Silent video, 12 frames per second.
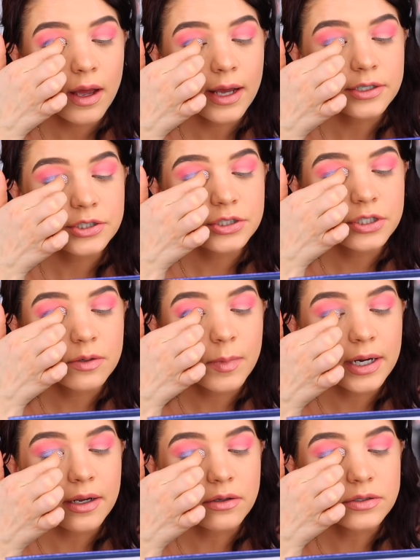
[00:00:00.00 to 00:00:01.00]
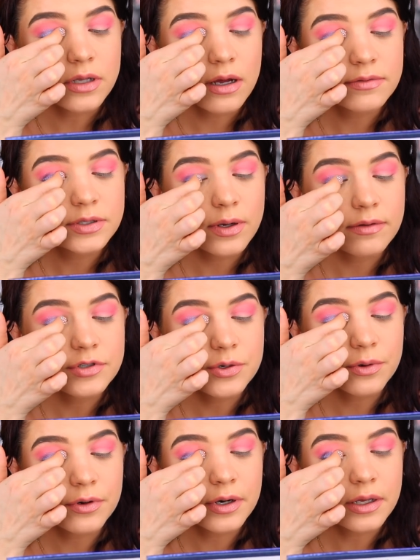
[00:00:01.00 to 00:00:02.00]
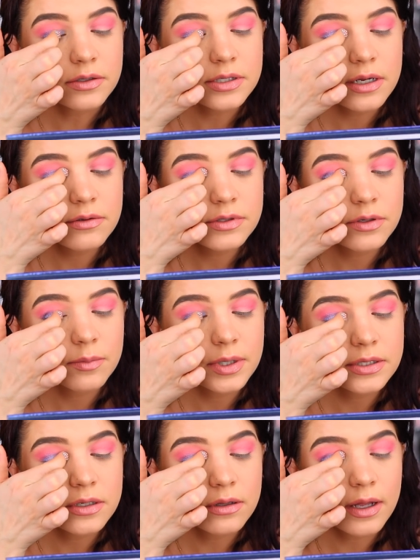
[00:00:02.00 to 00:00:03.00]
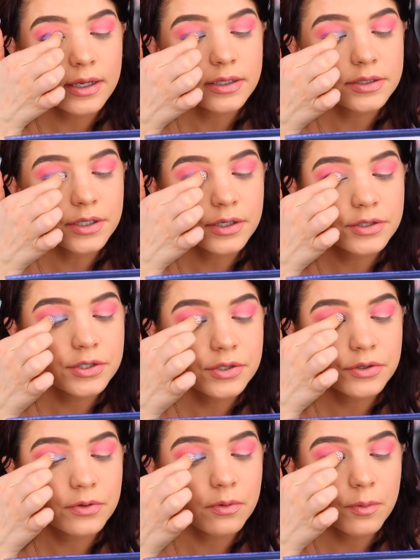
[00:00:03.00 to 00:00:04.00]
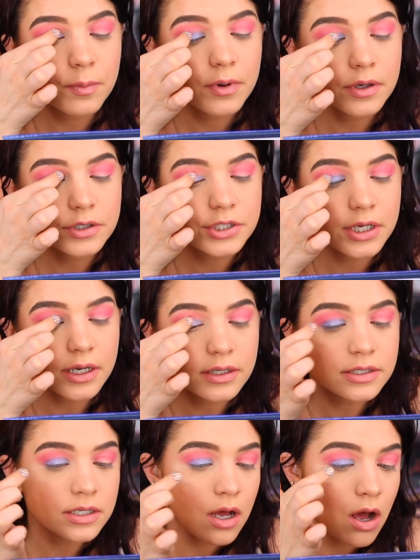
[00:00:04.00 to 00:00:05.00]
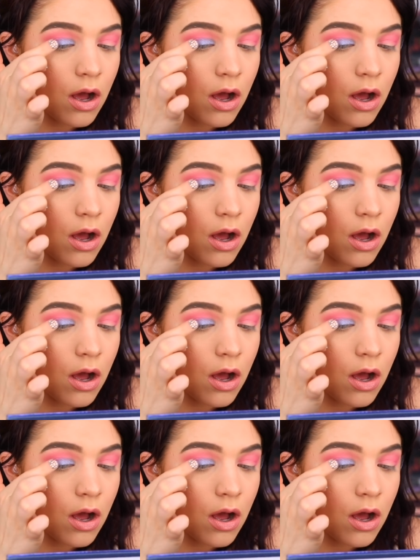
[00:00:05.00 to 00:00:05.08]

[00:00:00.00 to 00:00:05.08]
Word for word: I actually took my nails off, so I have shorter nails now, so it makes it a lot easier to put shades